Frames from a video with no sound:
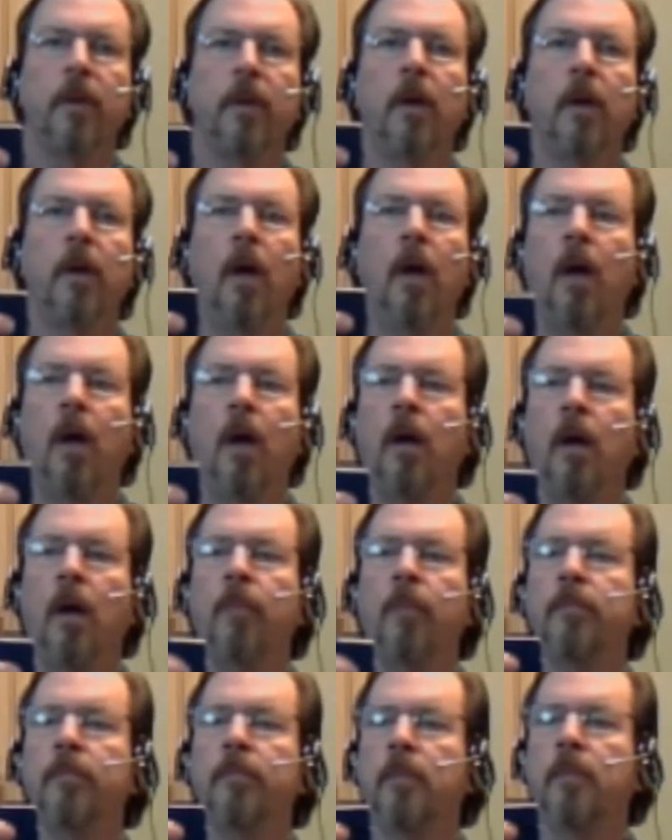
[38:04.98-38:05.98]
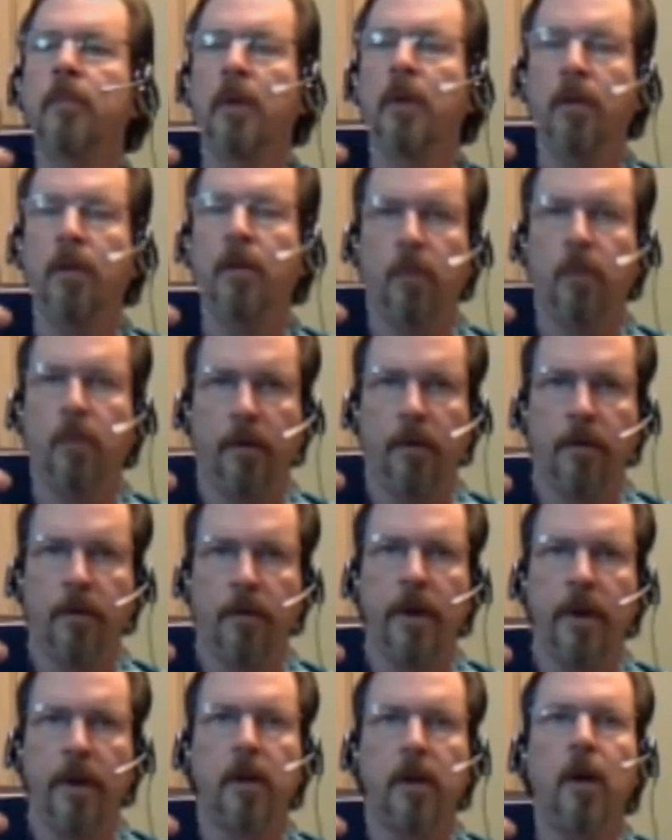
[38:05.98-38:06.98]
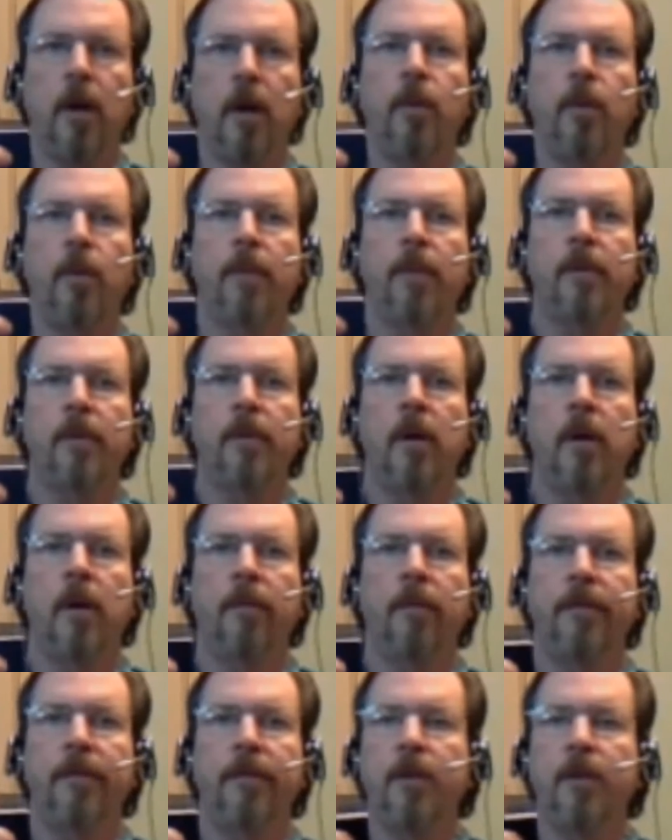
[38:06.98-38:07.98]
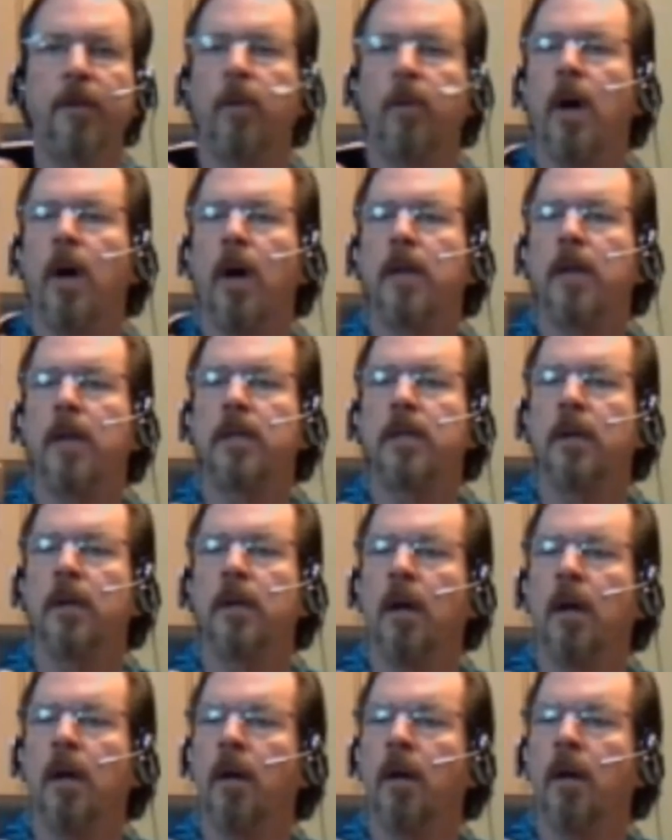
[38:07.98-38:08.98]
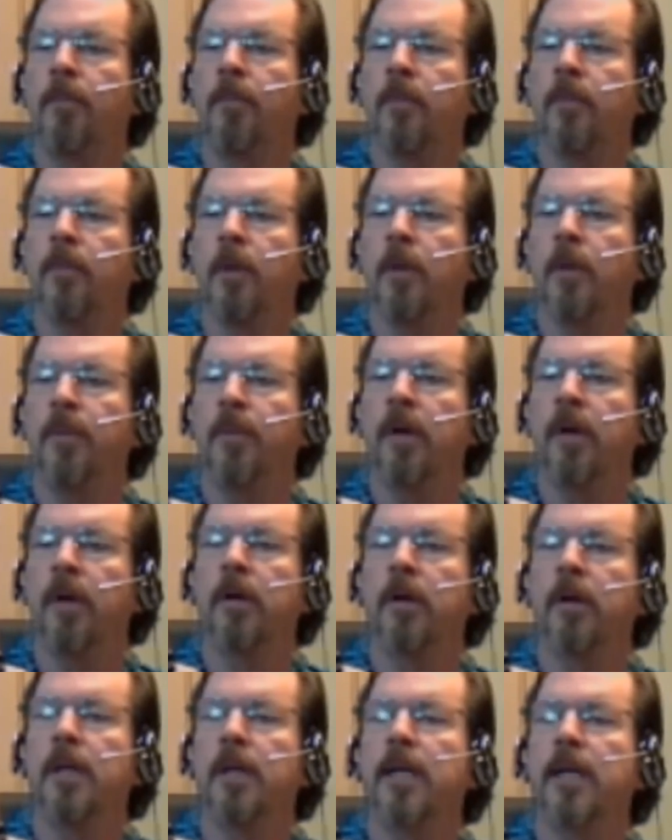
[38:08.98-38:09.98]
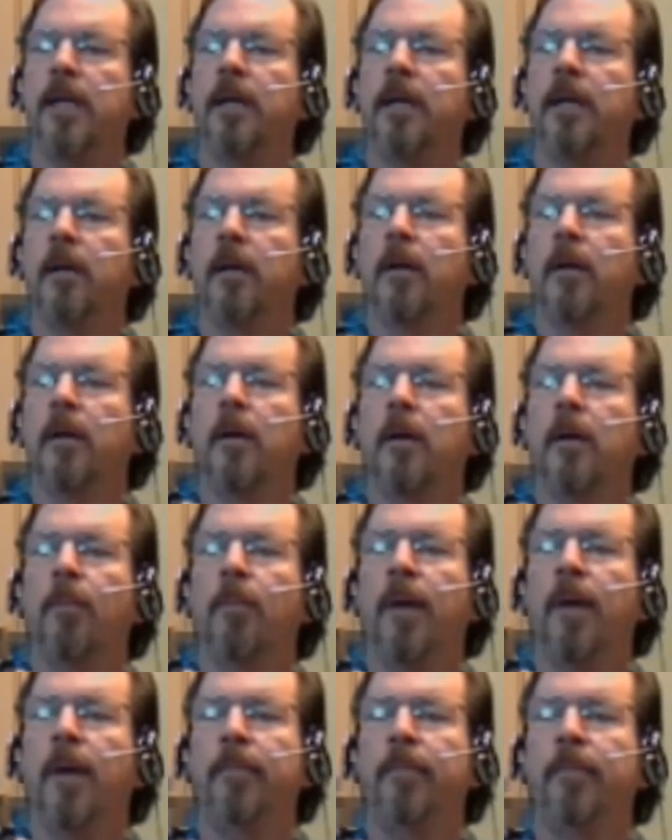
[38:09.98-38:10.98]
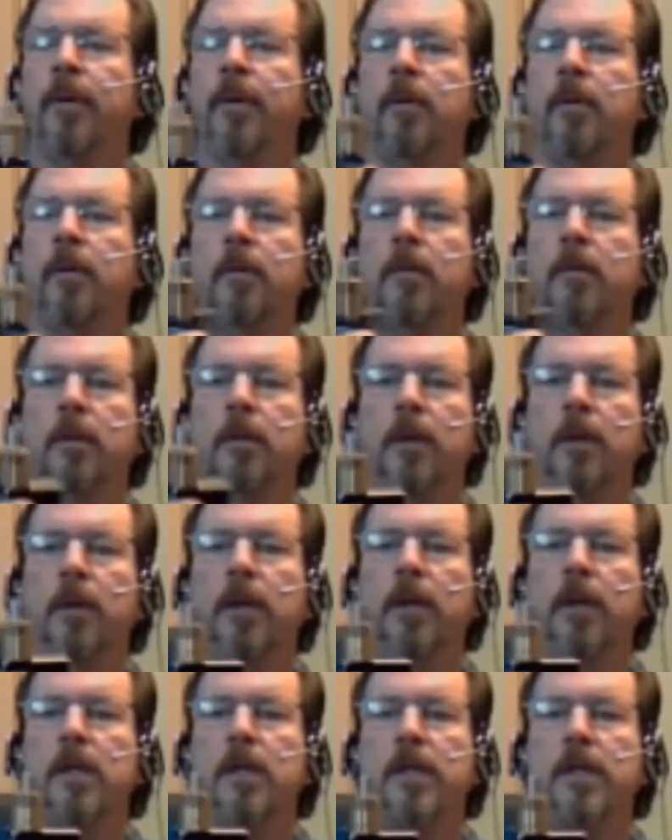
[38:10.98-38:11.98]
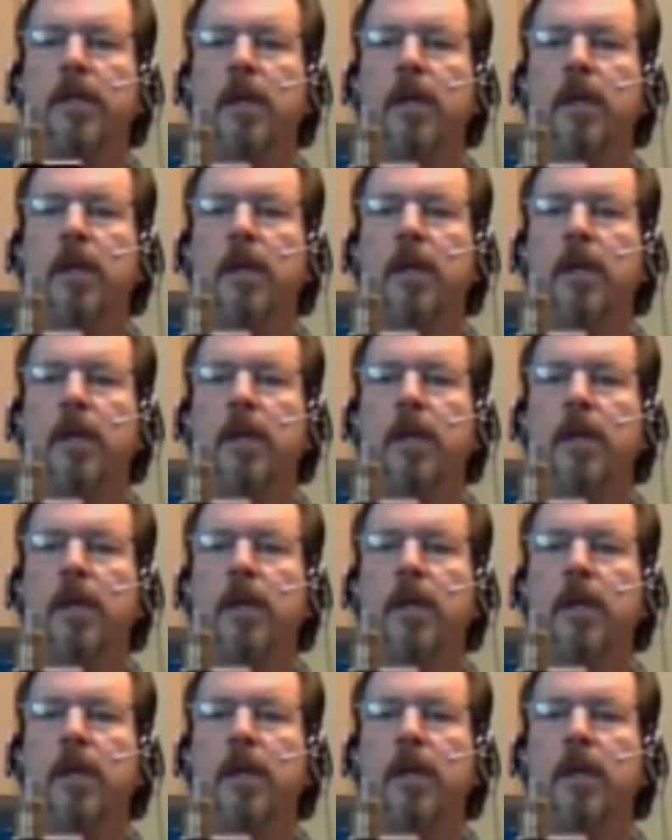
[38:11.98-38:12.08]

it would have cranked all the way up to 150 watts. Apparently, my build is